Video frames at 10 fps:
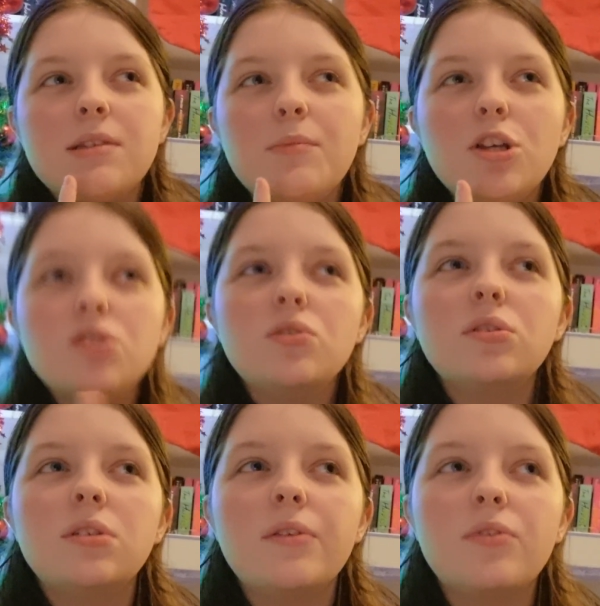I'm not sure
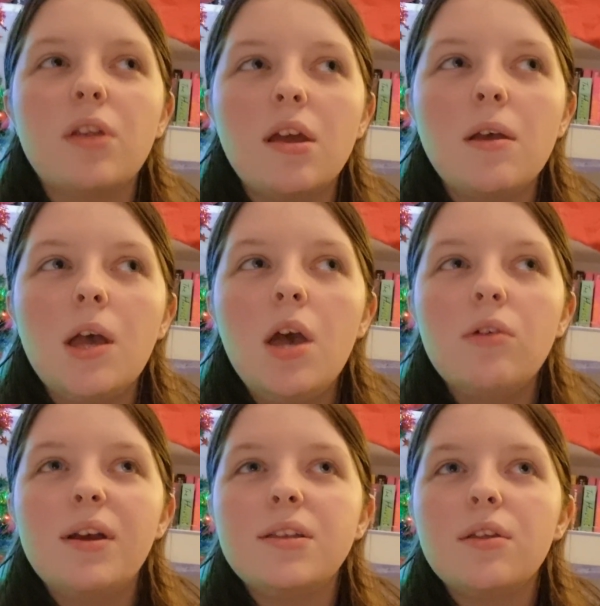if to like
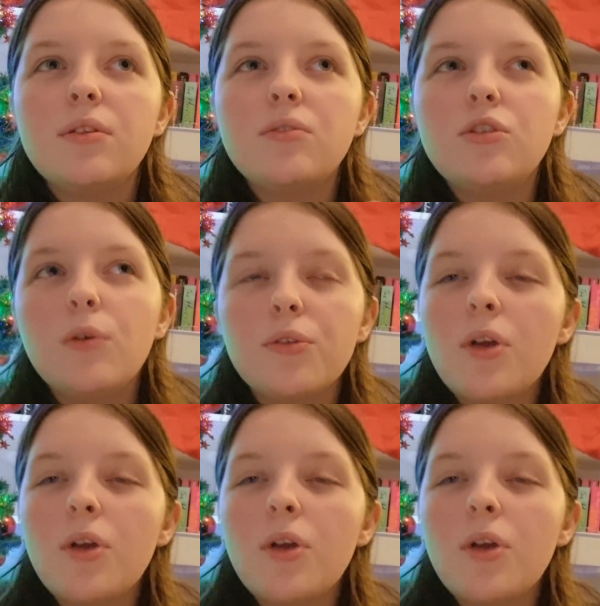rate it 2 or 3.